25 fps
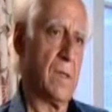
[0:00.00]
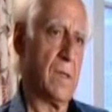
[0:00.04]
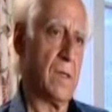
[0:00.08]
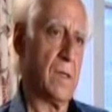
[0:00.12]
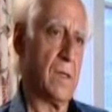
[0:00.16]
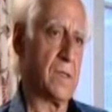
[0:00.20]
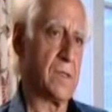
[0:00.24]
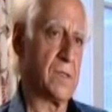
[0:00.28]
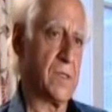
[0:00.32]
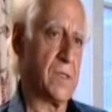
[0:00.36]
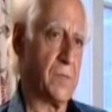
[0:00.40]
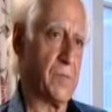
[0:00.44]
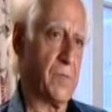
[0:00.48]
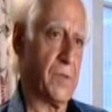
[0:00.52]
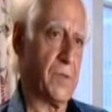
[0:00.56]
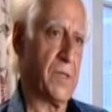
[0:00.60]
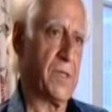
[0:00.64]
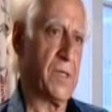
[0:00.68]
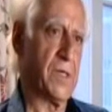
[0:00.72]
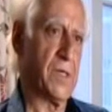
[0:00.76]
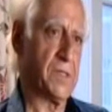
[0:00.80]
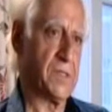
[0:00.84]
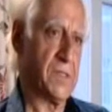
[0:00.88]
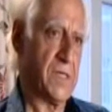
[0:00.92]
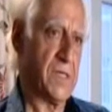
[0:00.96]
It simply
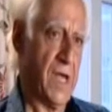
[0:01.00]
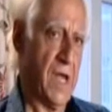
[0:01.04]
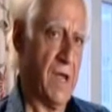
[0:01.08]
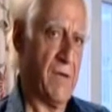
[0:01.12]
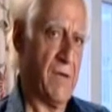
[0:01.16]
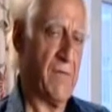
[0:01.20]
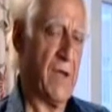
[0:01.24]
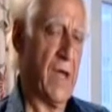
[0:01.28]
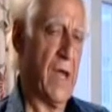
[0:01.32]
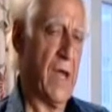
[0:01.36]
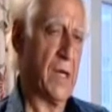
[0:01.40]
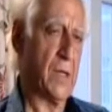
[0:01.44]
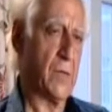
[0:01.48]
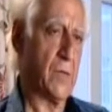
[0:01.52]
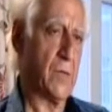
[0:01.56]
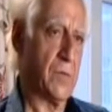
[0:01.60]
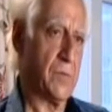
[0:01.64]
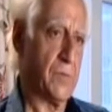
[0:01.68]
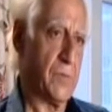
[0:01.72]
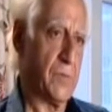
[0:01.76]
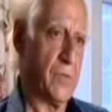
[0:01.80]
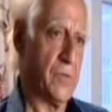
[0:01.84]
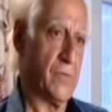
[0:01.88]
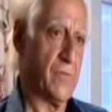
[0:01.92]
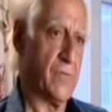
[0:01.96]
doesn't have adequate
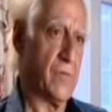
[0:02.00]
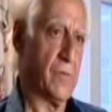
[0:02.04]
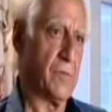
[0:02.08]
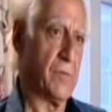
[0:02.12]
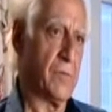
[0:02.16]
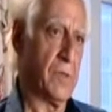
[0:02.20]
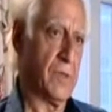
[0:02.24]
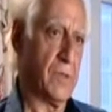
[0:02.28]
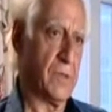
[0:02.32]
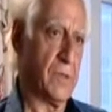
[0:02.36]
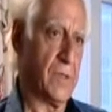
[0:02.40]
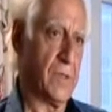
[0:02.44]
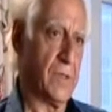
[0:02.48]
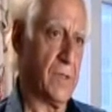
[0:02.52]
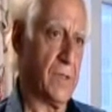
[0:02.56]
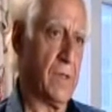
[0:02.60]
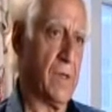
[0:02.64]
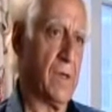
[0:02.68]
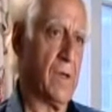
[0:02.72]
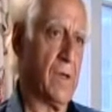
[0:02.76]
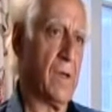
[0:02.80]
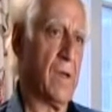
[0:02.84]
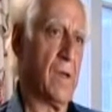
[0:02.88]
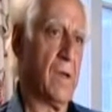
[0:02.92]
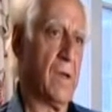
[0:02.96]
maneuverability
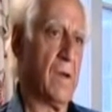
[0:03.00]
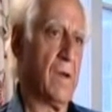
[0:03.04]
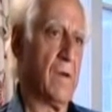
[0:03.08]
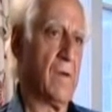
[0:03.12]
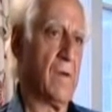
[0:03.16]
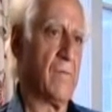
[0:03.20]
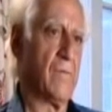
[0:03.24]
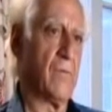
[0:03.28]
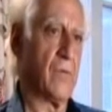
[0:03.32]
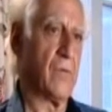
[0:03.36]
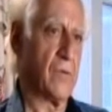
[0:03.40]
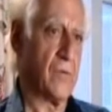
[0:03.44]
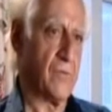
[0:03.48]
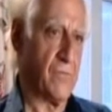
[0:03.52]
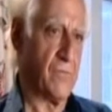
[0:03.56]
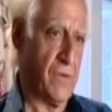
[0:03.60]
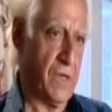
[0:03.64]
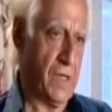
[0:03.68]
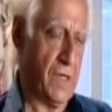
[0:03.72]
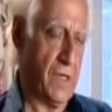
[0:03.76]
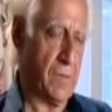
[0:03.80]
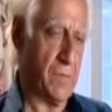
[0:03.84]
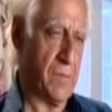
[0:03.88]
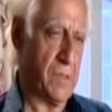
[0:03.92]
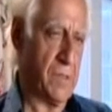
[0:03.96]
for
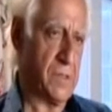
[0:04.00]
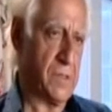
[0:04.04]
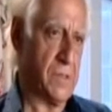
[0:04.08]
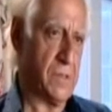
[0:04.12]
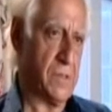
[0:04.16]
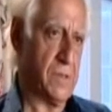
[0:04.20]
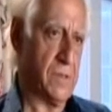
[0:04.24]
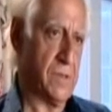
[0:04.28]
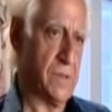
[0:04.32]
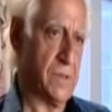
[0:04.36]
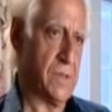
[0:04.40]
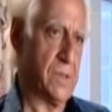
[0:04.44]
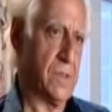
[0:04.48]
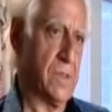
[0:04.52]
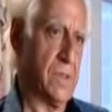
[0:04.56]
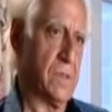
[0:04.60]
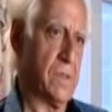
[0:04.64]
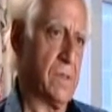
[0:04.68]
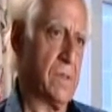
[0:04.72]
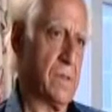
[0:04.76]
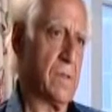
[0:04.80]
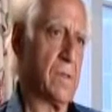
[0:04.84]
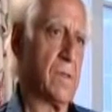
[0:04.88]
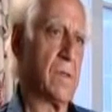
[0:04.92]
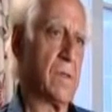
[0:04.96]
defeating missiles,
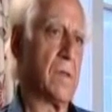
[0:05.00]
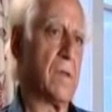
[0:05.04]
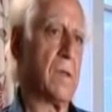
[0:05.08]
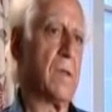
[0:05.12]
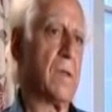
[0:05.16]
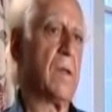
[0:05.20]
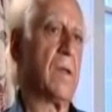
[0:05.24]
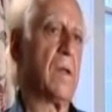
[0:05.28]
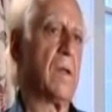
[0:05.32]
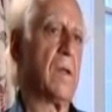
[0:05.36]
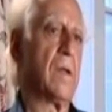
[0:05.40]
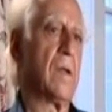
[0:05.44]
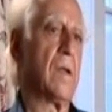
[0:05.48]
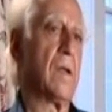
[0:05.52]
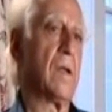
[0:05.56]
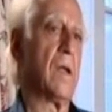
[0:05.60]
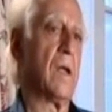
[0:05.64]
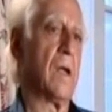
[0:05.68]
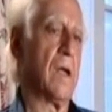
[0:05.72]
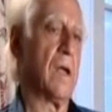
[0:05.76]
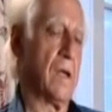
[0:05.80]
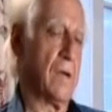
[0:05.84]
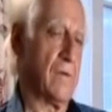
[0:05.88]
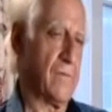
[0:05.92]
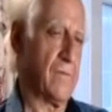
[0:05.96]

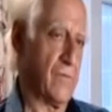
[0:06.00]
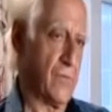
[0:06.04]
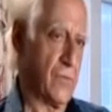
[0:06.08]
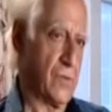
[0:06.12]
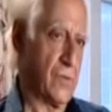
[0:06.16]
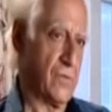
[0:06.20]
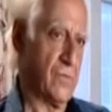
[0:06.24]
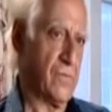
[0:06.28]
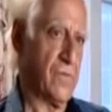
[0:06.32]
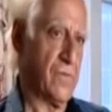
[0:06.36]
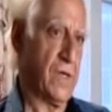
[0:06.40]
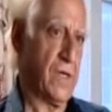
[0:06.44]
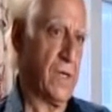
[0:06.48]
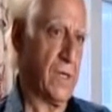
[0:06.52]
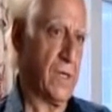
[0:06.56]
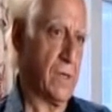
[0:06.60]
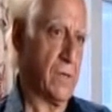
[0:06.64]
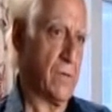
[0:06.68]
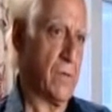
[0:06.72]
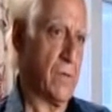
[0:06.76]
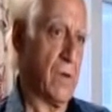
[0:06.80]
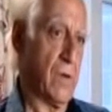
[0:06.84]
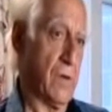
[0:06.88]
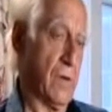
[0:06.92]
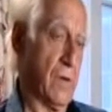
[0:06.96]
and for defeating
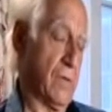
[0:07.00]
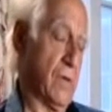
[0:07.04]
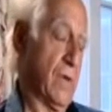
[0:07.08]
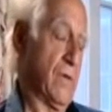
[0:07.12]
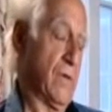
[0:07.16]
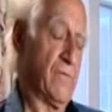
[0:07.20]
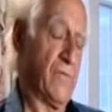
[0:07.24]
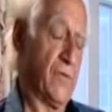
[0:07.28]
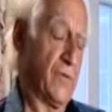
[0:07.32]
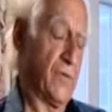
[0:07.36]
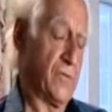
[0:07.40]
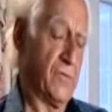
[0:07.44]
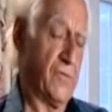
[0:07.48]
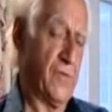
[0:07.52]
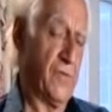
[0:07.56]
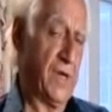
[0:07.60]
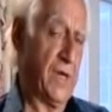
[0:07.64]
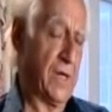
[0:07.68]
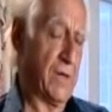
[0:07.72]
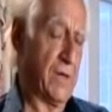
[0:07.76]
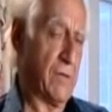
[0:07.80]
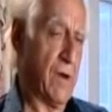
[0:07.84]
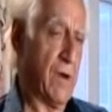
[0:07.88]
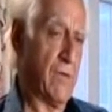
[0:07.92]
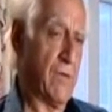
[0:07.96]

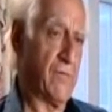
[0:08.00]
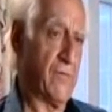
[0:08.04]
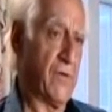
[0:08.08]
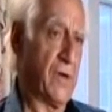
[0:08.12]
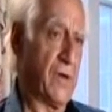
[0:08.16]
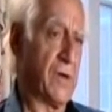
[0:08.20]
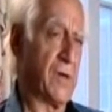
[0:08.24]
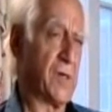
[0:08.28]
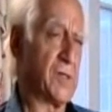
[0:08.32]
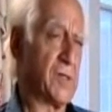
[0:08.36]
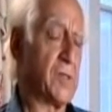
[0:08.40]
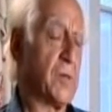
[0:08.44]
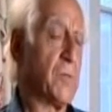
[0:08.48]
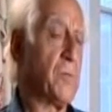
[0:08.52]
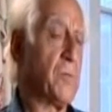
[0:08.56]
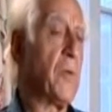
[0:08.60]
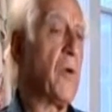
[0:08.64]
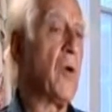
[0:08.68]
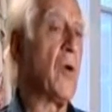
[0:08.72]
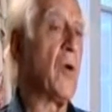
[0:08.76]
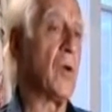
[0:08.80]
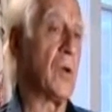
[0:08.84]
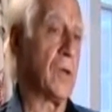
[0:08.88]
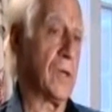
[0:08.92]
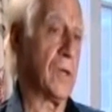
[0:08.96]
ground fire. It's
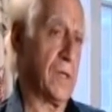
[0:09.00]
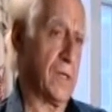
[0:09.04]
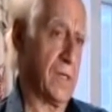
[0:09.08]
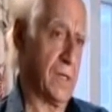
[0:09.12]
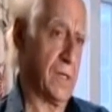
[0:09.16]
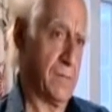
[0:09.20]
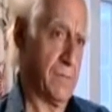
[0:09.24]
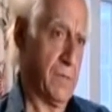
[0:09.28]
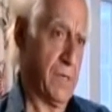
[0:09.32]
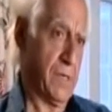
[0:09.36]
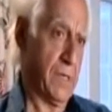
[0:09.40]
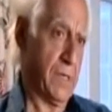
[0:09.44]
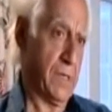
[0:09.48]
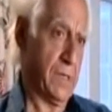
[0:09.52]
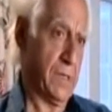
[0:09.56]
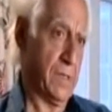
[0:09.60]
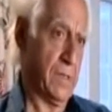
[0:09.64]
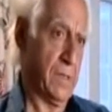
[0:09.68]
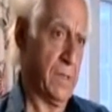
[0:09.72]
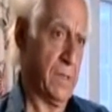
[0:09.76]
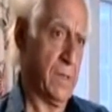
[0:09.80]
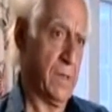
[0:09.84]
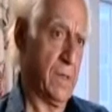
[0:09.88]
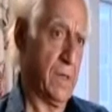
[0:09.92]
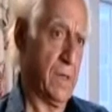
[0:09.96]
appallingly bad
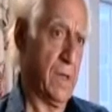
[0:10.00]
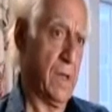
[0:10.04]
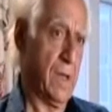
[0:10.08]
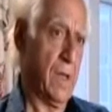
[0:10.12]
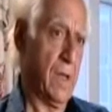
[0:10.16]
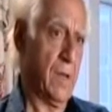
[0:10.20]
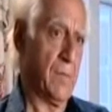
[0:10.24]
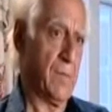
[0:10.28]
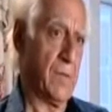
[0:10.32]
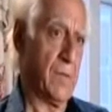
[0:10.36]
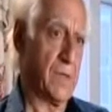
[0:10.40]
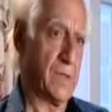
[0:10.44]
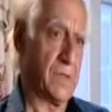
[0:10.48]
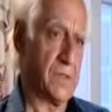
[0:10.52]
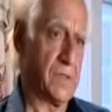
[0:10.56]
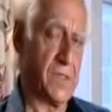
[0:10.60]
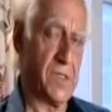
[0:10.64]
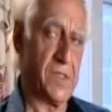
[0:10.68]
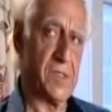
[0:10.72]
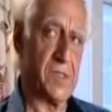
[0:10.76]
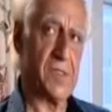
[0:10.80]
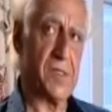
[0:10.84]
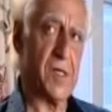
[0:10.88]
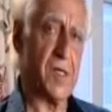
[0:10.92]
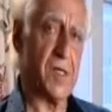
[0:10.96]
because
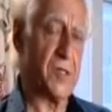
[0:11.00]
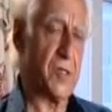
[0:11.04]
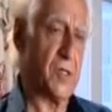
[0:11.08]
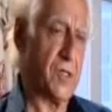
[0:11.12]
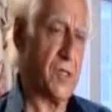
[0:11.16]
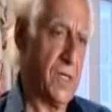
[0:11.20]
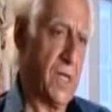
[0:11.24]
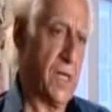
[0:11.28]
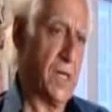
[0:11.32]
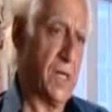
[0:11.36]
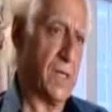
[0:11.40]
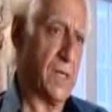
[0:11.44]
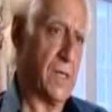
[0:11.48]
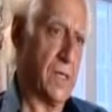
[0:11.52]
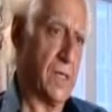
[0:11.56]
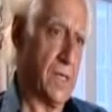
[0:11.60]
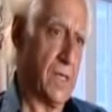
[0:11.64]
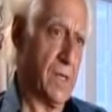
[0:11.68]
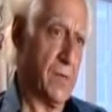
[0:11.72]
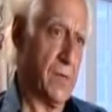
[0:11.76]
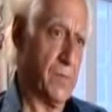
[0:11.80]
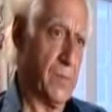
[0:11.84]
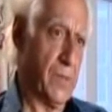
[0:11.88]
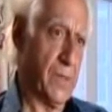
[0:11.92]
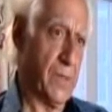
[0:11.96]
it's such a delicate
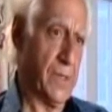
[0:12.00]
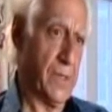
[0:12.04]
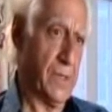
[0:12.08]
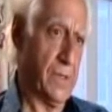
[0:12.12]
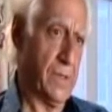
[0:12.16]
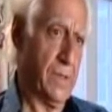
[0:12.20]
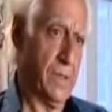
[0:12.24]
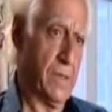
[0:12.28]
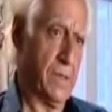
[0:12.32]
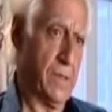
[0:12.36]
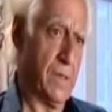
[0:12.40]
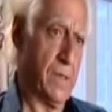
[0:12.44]
airplane.